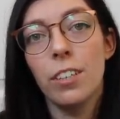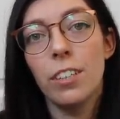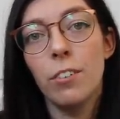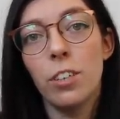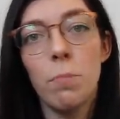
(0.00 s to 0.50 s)

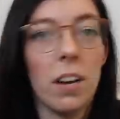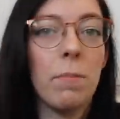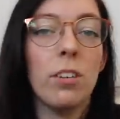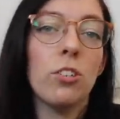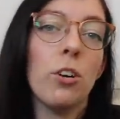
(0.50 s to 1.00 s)
You expect
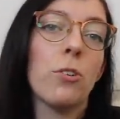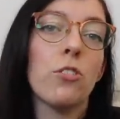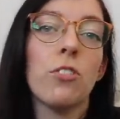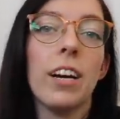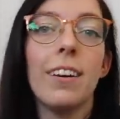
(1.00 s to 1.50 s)
me to show
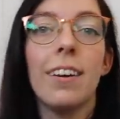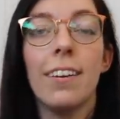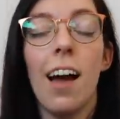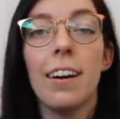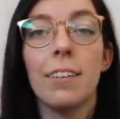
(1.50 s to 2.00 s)
restraint and
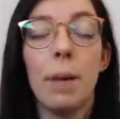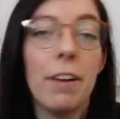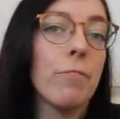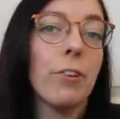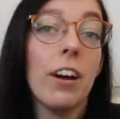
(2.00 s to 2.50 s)
not
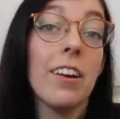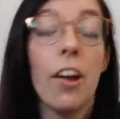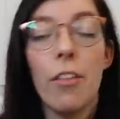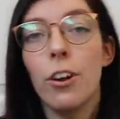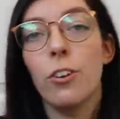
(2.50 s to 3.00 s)
pay for
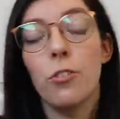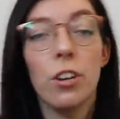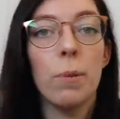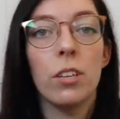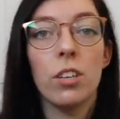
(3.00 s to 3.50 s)
another
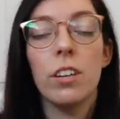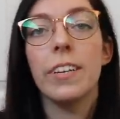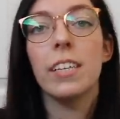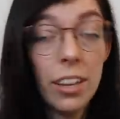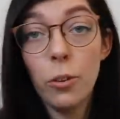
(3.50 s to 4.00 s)
streaming
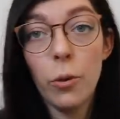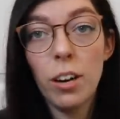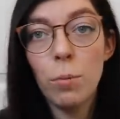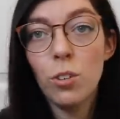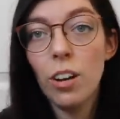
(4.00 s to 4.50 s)
service?
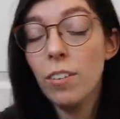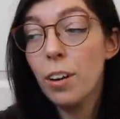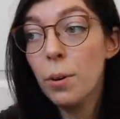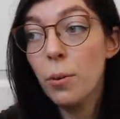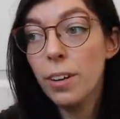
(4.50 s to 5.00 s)
Incredible show.
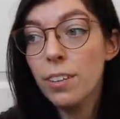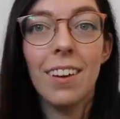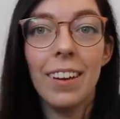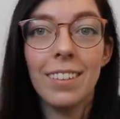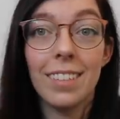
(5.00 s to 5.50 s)
I'm annoyed.
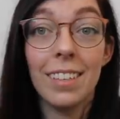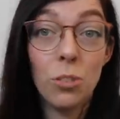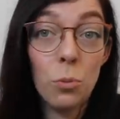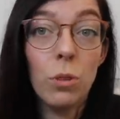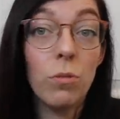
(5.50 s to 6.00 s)
Honestly,
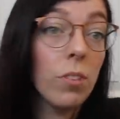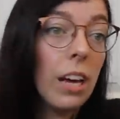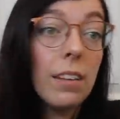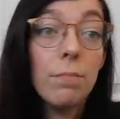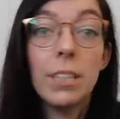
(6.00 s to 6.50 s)
it's rude.
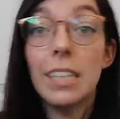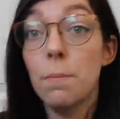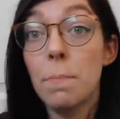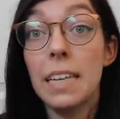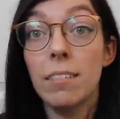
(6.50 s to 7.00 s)

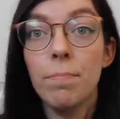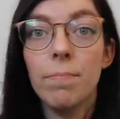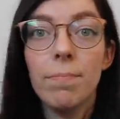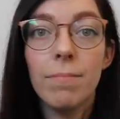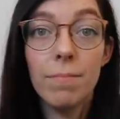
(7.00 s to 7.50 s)
It's mean.
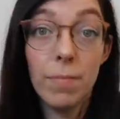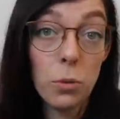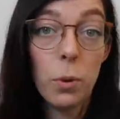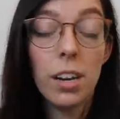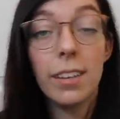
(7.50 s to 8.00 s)

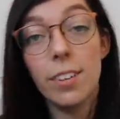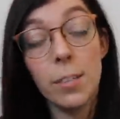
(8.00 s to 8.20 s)
That's what it is.